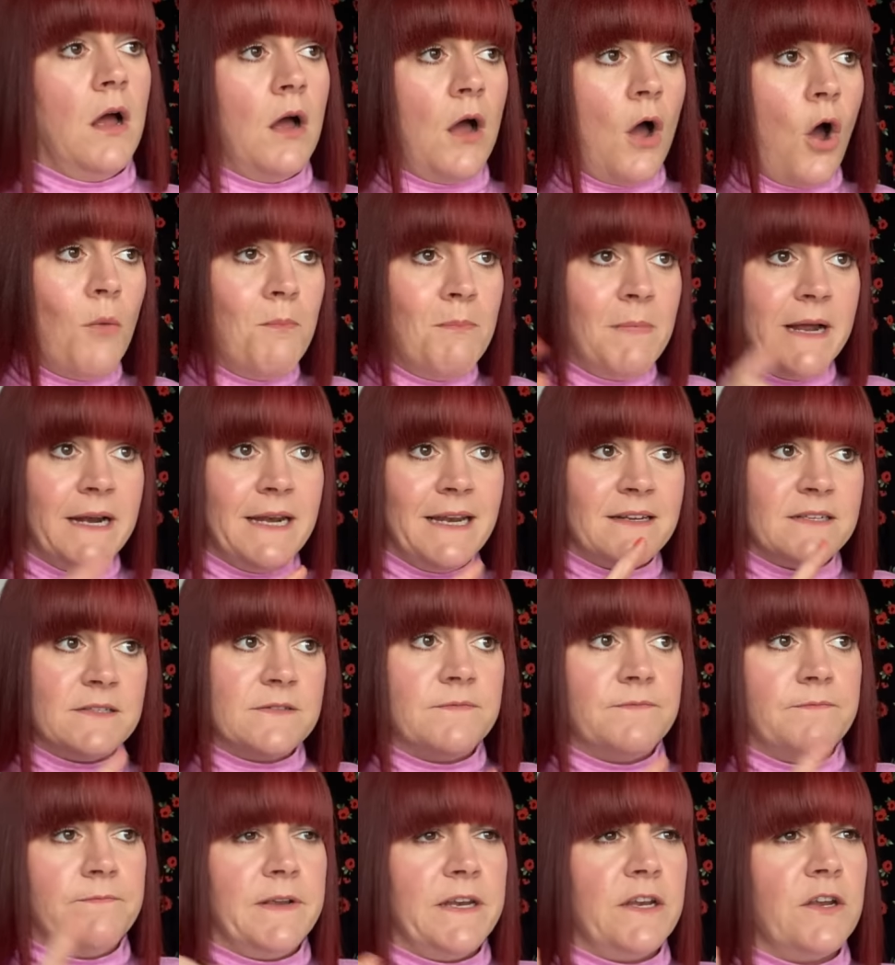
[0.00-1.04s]
on my
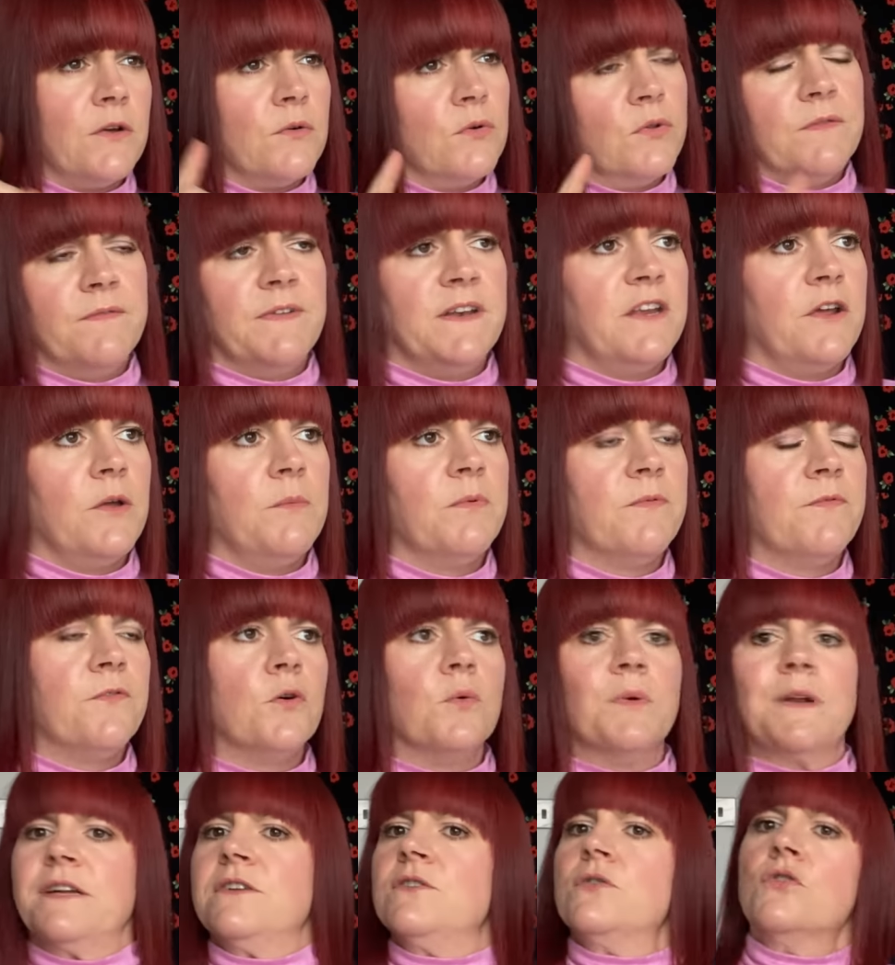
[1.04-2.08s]
last video or the video before
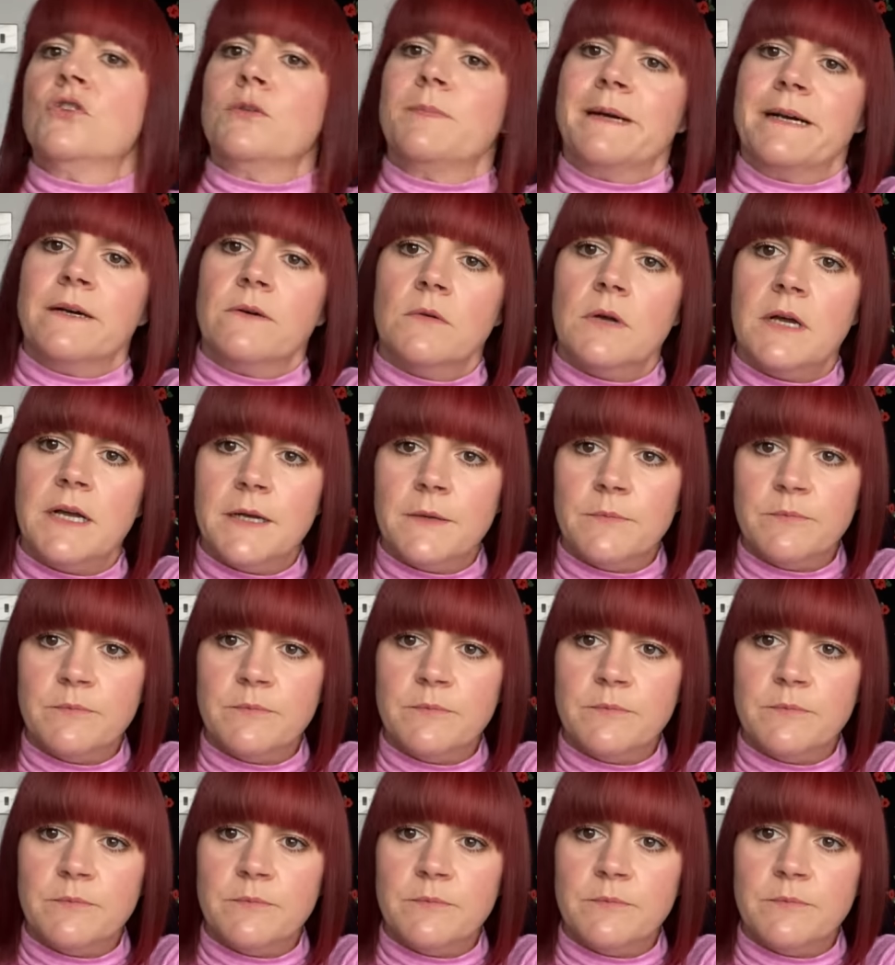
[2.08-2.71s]
when I talked about